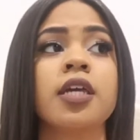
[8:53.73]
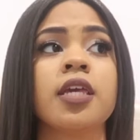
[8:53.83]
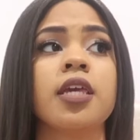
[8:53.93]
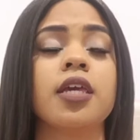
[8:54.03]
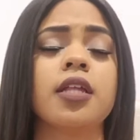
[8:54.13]

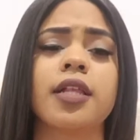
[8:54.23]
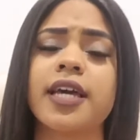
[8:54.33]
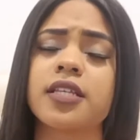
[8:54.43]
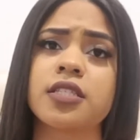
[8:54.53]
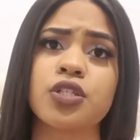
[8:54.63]
He
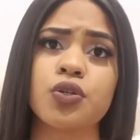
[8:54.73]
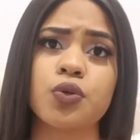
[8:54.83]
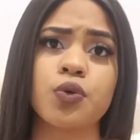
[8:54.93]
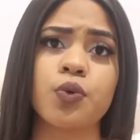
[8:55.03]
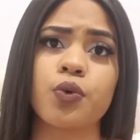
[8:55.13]
liked
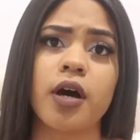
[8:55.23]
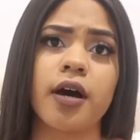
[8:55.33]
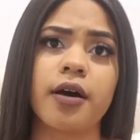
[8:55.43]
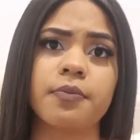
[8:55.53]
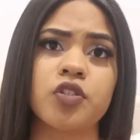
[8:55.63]

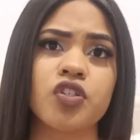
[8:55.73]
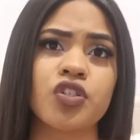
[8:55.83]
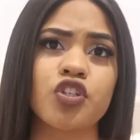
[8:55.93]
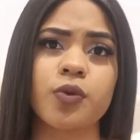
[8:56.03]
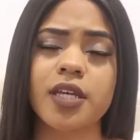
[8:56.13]
to
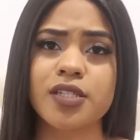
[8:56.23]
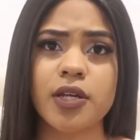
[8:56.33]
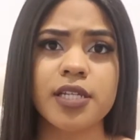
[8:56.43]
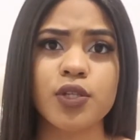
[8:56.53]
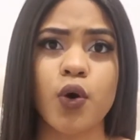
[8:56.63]
just do things
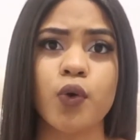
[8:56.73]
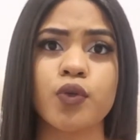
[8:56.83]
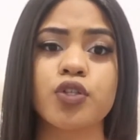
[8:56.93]
on his own.